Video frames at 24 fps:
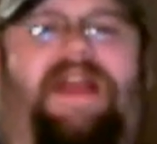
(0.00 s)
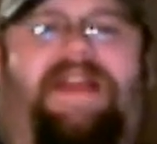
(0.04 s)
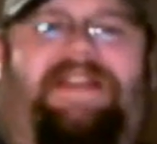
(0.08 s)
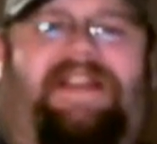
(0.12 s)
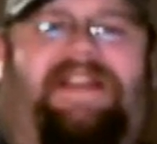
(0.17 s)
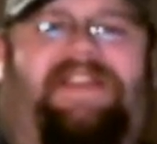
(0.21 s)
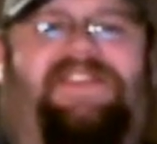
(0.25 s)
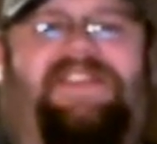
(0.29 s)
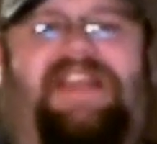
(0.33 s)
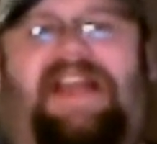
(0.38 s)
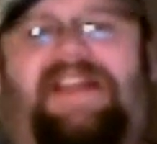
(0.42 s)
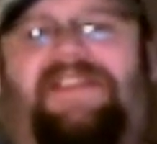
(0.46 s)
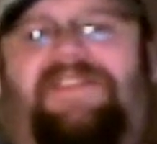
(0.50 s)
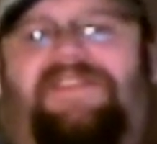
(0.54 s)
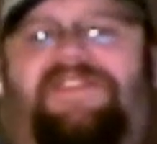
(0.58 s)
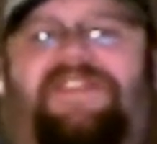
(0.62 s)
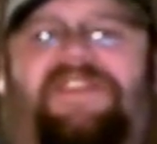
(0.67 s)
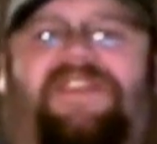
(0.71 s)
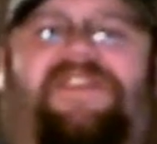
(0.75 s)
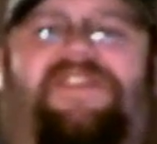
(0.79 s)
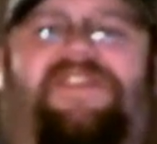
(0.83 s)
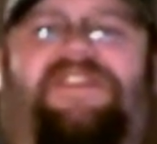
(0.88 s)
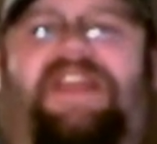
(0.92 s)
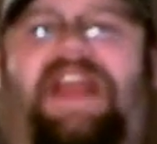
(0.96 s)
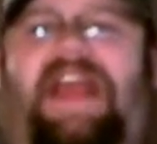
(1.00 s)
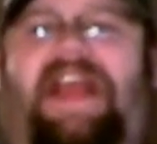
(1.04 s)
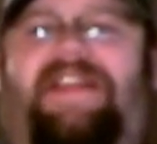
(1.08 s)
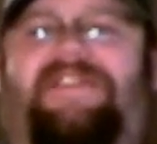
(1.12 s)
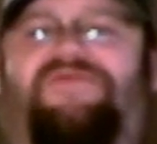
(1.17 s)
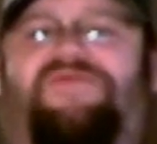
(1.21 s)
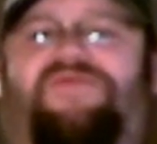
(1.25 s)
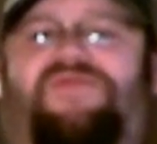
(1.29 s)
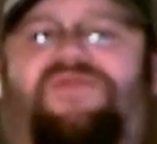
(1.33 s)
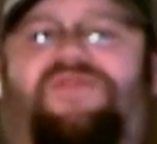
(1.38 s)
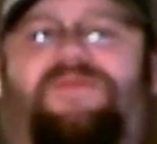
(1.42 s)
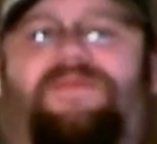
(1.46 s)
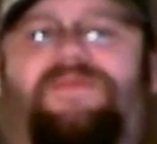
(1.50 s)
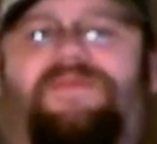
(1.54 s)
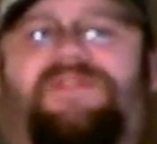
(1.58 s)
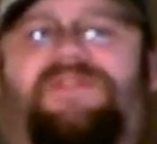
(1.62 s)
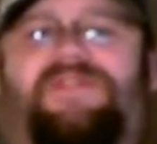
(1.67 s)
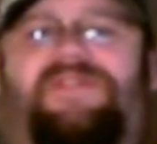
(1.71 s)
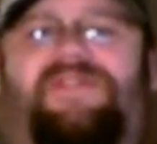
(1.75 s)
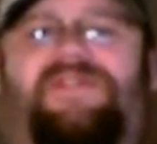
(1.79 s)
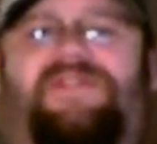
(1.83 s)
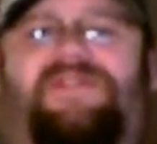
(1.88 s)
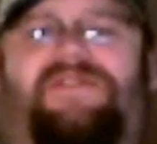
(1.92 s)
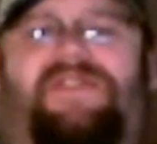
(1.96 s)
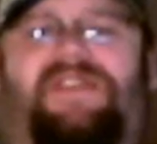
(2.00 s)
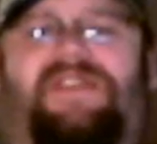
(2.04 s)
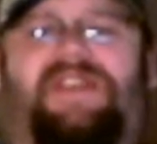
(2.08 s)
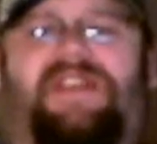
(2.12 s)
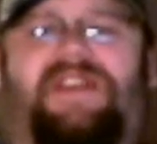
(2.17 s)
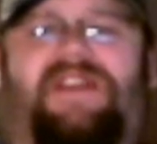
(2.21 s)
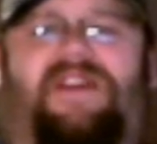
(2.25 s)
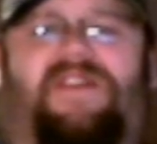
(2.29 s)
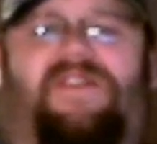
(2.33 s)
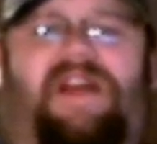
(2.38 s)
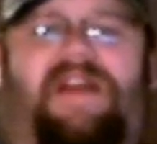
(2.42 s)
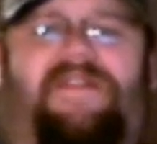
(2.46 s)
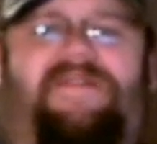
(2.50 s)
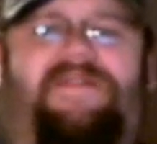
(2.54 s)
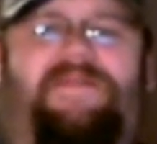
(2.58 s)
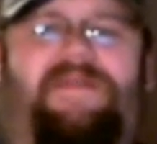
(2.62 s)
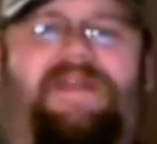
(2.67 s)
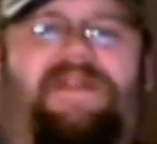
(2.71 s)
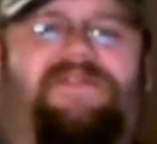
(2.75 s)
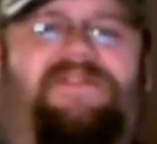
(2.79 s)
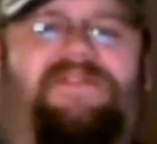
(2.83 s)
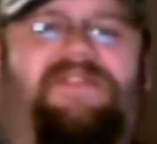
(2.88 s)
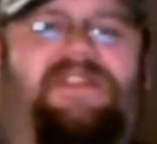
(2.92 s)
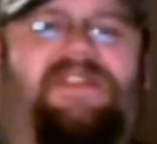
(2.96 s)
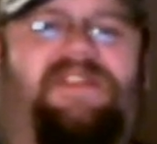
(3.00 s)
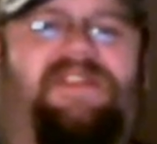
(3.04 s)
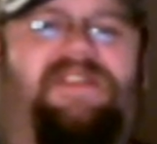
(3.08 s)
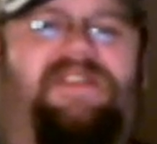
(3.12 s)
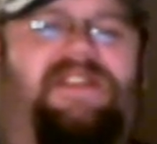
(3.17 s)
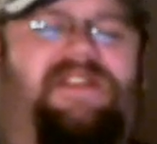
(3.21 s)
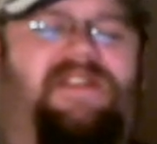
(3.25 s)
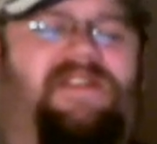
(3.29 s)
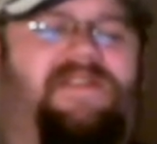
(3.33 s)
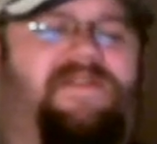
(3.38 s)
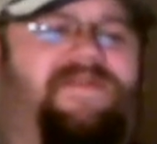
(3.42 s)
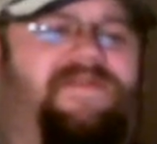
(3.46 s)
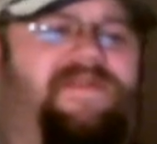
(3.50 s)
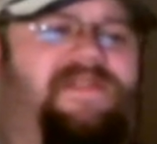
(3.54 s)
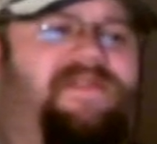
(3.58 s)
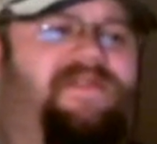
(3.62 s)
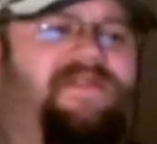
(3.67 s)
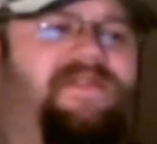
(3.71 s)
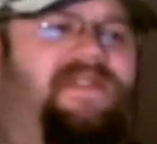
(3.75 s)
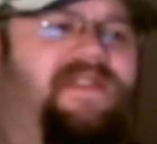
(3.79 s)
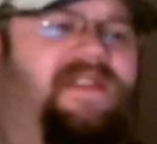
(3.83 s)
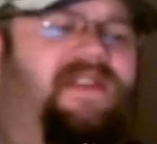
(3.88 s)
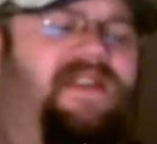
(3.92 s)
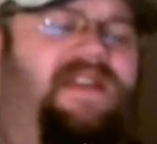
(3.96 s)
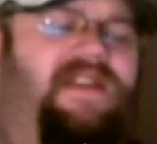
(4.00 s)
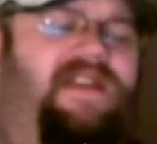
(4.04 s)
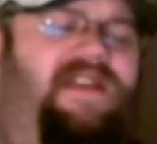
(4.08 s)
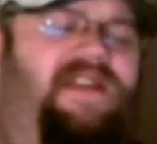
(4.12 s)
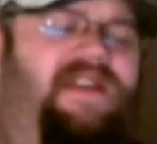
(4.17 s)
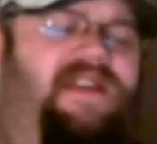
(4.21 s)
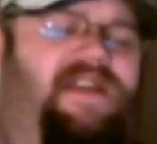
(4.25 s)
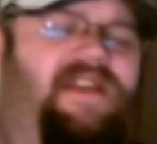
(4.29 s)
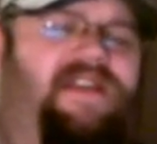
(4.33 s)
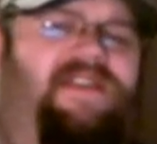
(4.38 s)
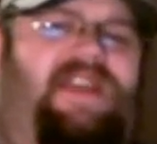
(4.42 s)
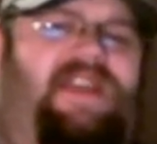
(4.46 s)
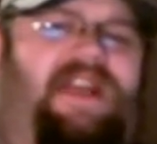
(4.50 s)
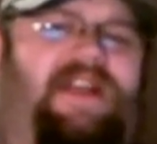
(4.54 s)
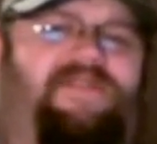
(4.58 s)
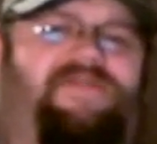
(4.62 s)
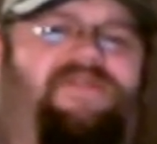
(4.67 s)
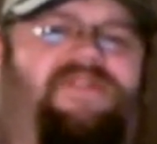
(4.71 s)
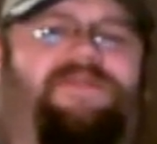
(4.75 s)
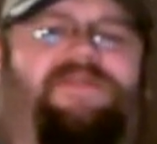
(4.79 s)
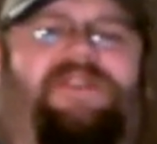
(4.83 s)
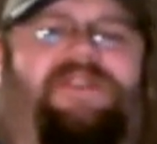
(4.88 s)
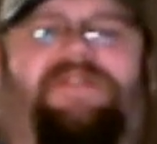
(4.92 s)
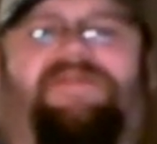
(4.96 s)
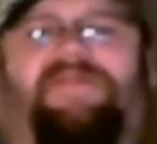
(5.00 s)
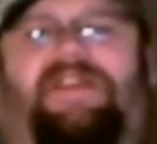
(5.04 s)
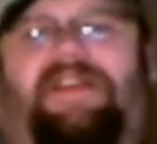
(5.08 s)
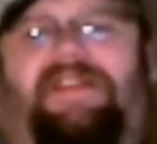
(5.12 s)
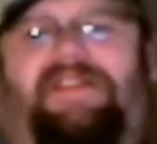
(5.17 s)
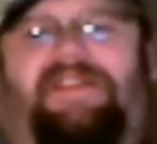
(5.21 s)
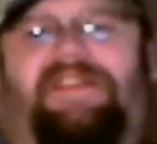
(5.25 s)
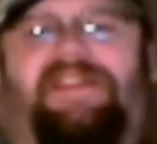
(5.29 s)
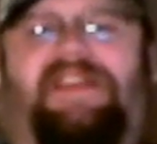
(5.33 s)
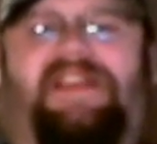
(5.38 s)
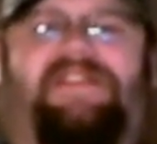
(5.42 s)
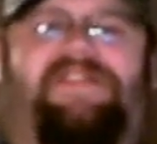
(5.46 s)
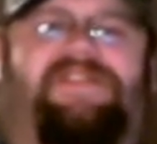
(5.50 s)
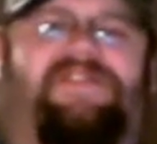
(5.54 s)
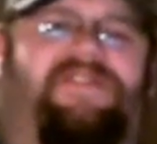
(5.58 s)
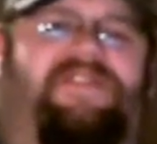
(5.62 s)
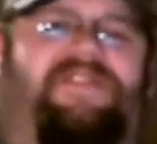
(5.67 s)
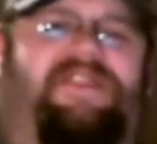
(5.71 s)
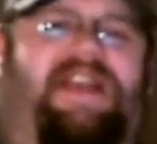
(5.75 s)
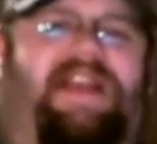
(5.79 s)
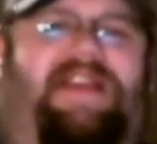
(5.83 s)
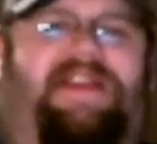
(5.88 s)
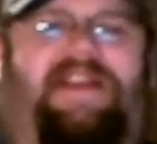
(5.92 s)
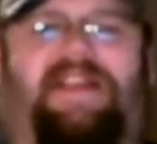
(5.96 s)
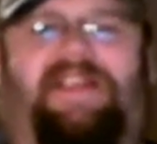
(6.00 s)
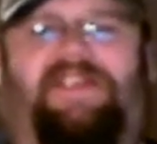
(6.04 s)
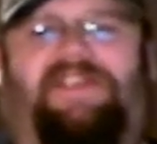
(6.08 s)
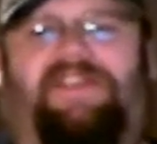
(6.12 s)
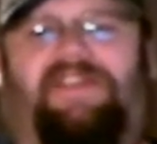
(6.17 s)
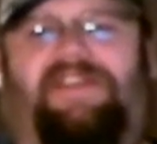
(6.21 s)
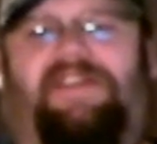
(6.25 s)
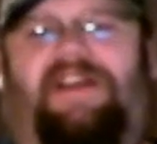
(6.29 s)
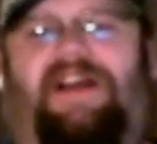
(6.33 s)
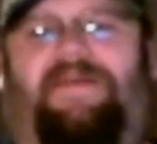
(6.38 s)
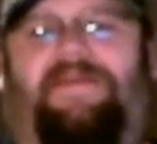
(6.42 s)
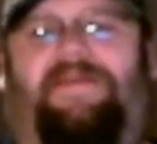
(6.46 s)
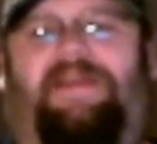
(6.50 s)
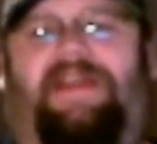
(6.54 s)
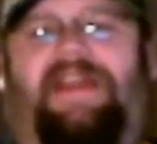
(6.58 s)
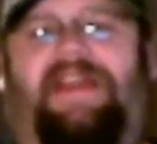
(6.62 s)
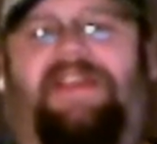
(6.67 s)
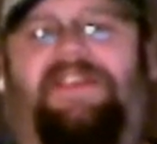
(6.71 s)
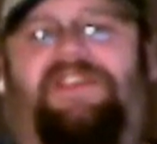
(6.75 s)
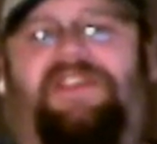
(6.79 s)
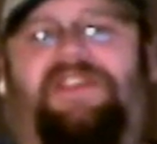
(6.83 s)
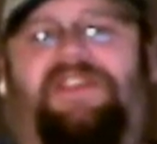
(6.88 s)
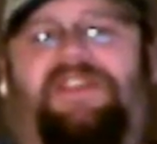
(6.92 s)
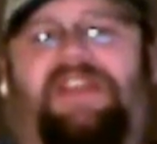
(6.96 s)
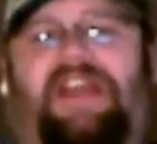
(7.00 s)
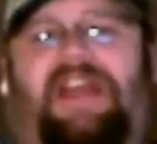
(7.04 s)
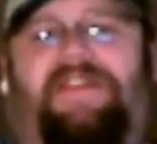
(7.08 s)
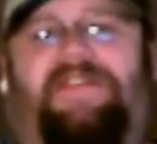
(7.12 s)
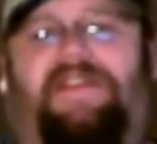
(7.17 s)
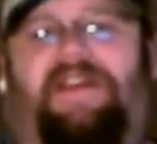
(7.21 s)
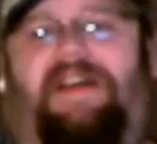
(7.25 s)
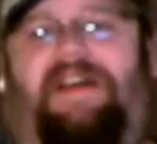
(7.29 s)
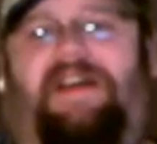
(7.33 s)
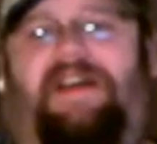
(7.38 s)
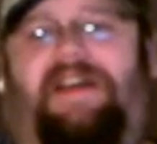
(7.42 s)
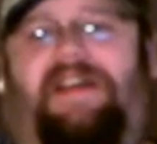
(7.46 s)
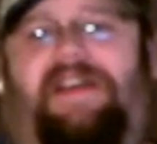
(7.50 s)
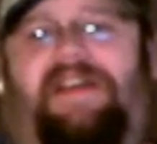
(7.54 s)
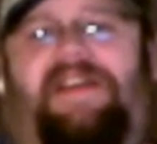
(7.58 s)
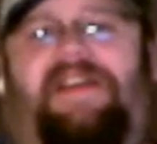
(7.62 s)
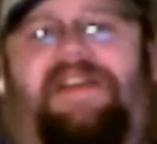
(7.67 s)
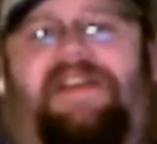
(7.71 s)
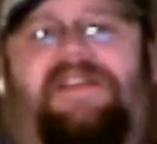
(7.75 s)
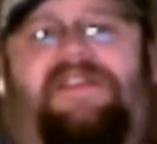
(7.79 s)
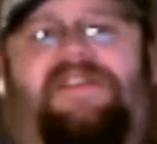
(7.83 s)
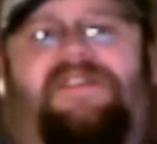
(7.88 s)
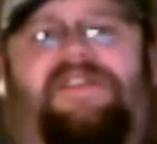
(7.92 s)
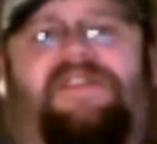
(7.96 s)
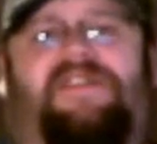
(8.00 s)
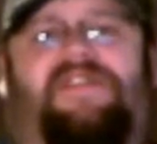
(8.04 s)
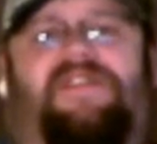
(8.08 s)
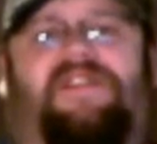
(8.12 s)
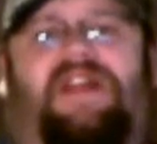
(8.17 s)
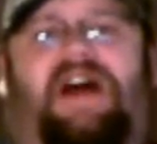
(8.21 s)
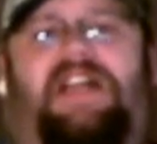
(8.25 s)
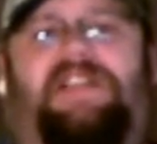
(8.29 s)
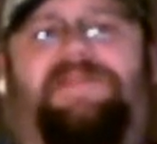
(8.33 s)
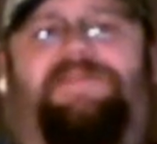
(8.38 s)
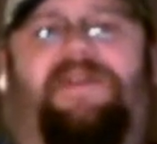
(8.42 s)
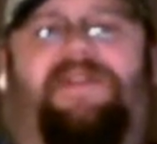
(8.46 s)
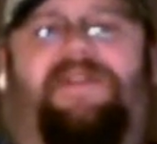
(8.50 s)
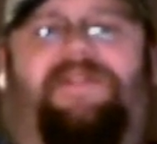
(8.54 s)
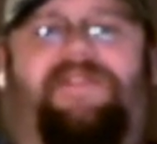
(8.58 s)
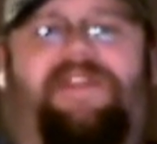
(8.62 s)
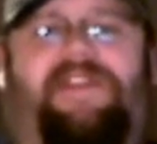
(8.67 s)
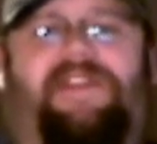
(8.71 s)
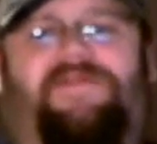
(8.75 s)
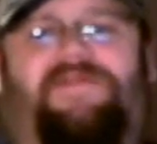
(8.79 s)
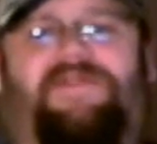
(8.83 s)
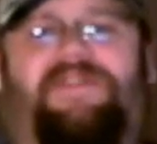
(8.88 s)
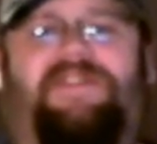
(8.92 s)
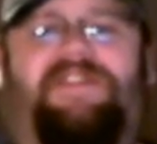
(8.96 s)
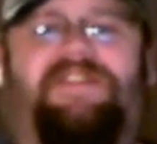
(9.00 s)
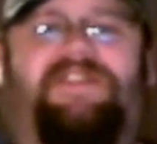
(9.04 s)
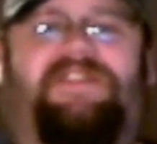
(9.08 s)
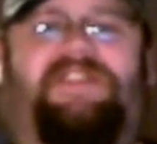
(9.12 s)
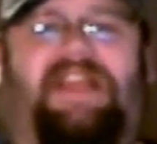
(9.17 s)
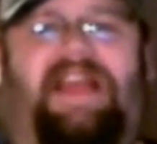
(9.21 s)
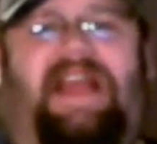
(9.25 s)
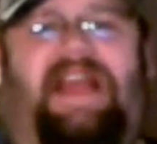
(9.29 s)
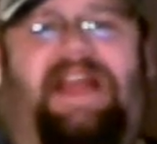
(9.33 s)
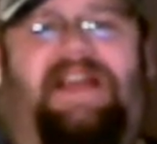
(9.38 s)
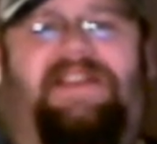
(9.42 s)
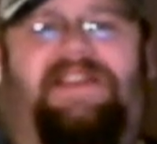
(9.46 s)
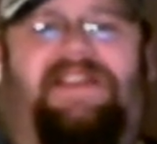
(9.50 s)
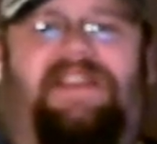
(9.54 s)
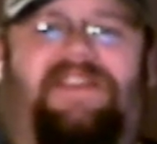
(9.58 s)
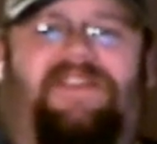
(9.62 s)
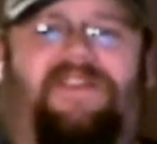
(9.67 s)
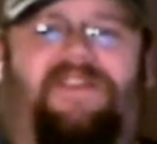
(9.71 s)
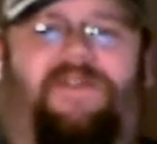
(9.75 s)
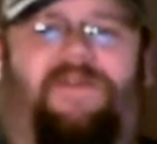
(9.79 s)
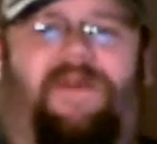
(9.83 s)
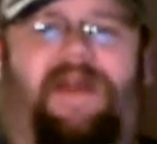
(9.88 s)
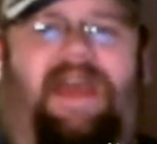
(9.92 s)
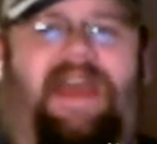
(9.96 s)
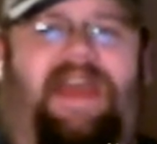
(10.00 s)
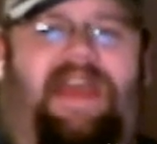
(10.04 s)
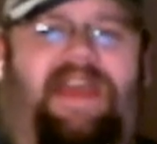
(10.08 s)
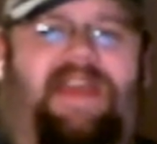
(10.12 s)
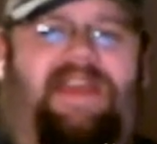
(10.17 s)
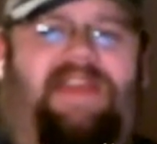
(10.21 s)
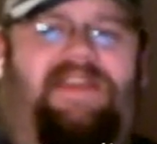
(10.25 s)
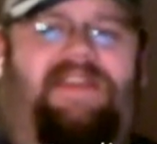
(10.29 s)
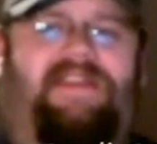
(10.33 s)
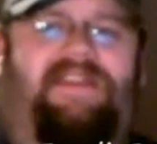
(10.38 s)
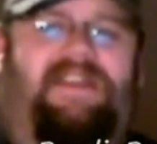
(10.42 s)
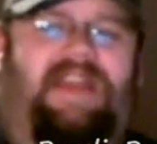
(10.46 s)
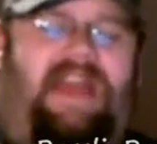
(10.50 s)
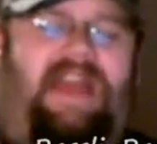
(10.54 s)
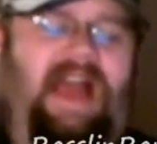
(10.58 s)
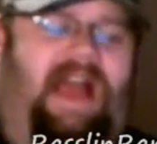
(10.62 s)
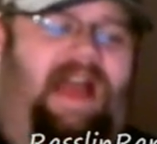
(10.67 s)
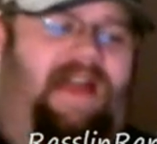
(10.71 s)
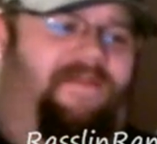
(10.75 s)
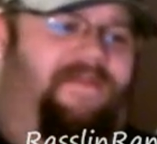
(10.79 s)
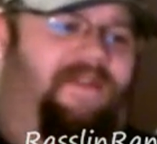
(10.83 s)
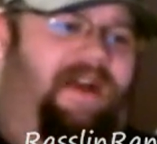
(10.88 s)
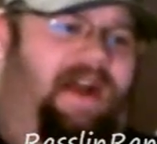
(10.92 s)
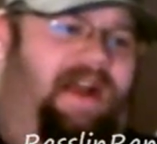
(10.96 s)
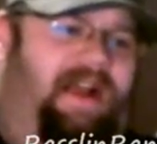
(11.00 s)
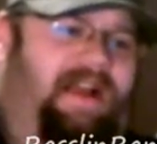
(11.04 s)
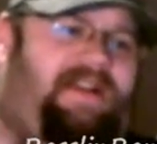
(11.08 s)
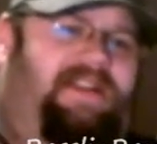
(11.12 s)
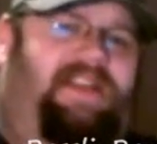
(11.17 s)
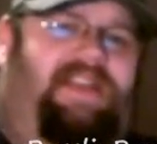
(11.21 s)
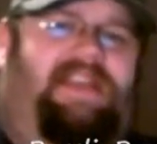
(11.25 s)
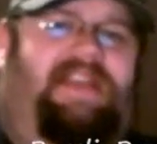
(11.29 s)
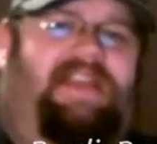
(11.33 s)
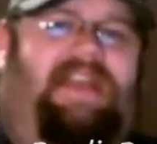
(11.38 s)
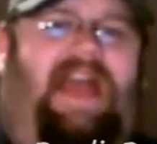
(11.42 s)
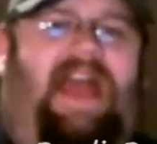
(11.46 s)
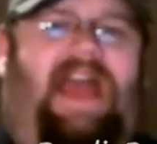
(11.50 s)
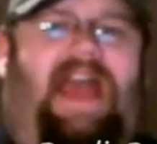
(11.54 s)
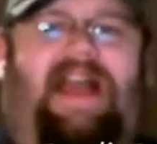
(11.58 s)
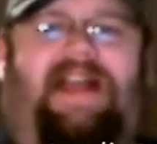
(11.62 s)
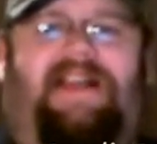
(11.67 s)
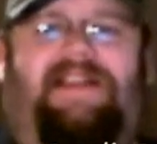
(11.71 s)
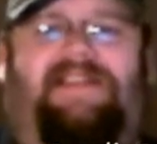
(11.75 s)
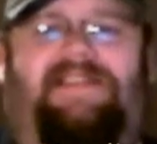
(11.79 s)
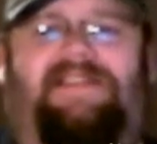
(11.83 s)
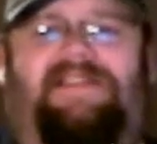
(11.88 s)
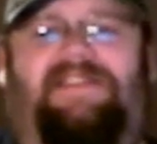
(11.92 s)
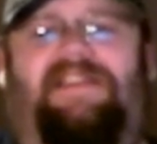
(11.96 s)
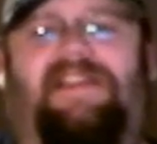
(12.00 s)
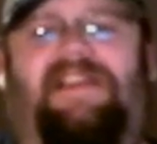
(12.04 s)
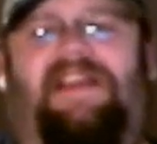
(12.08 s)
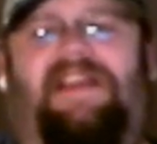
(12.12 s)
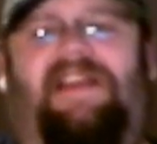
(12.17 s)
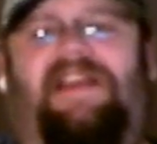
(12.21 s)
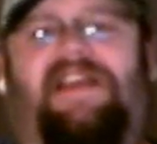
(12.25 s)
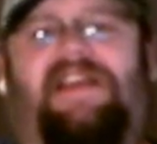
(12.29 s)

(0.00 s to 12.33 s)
to censor, you had groups. You know, everybody was in, you know, you had groups, you had right to censor, you had Nation of Domination, you had Los Boricuas, you had DOA, you had fucking DX.